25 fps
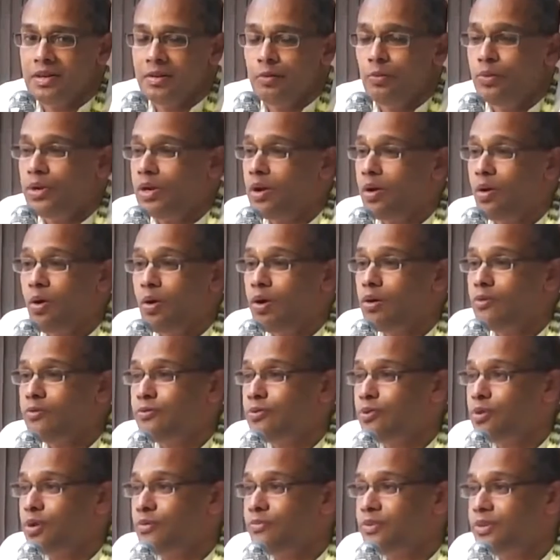We are all
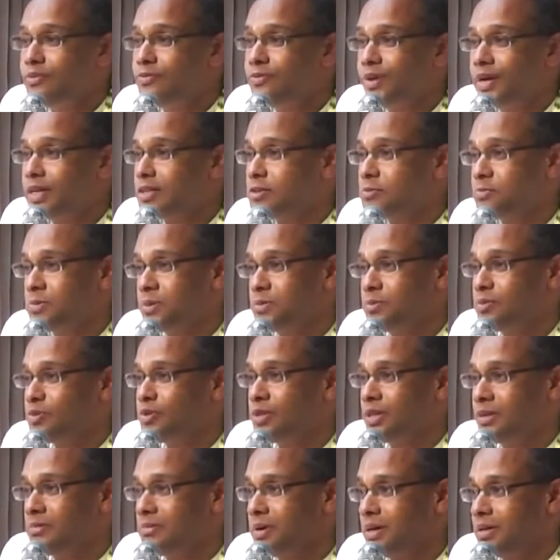full of defects,
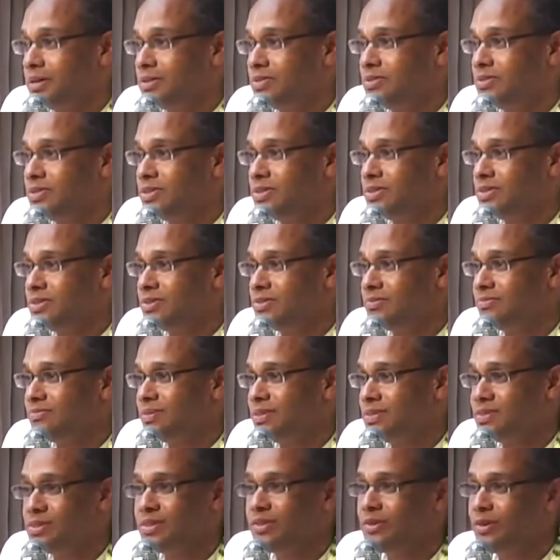Prabhus and Matajis.
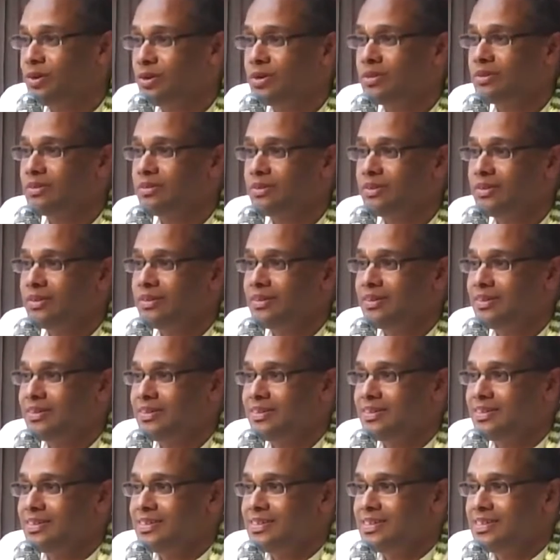Is it not?
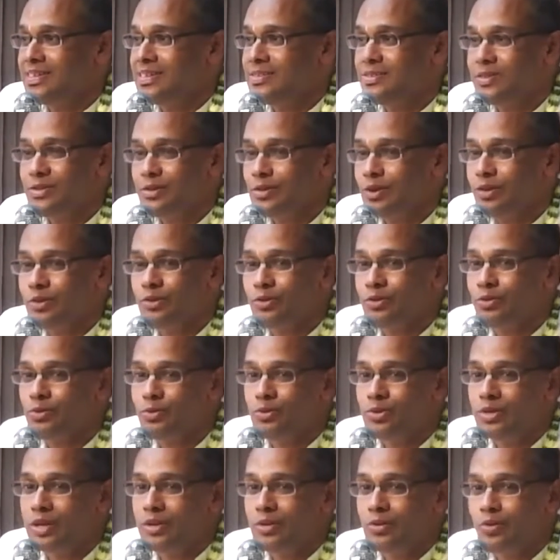Is it not
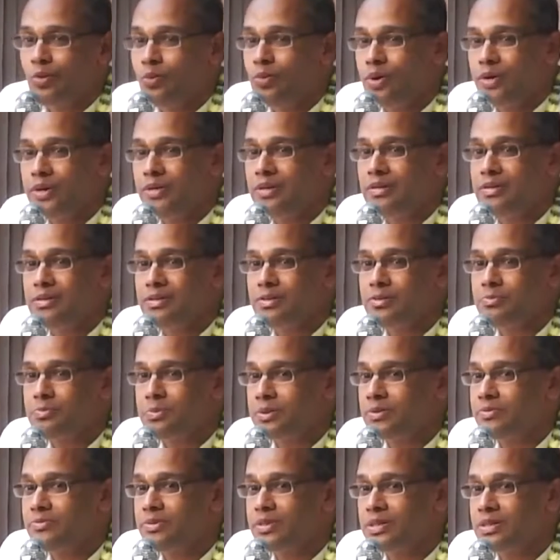true that no one here is
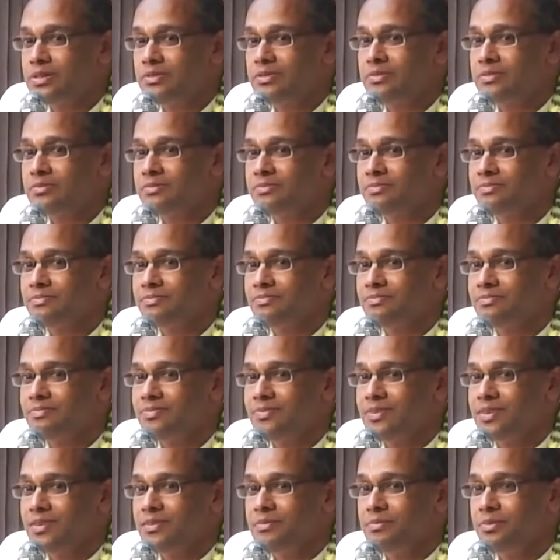perfect?
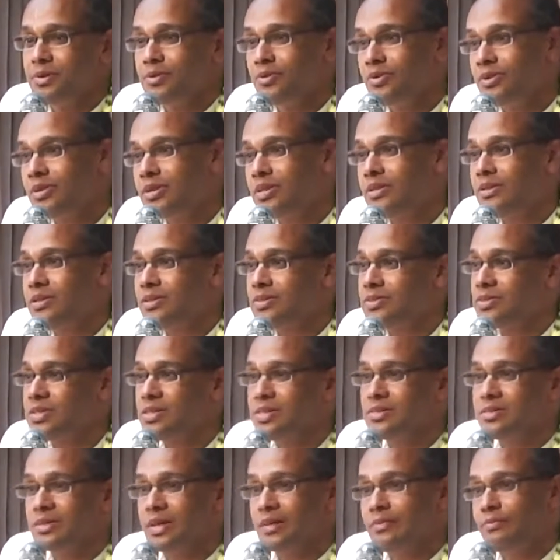Bhagavad Gita
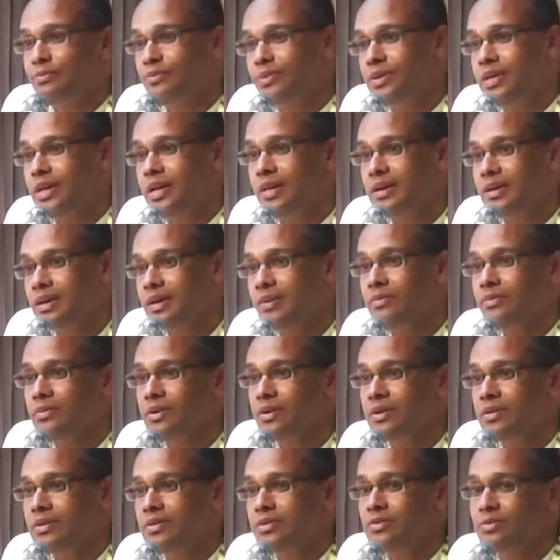says every endeavor
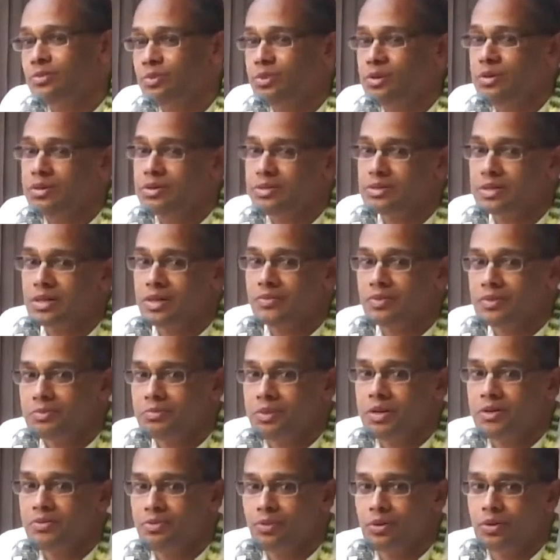in this world is covered
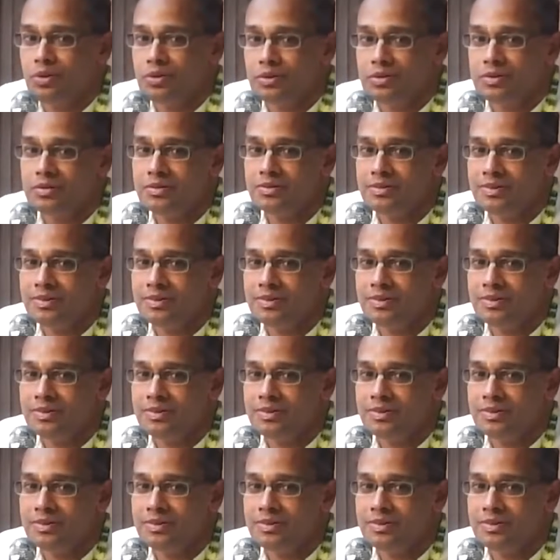by fault.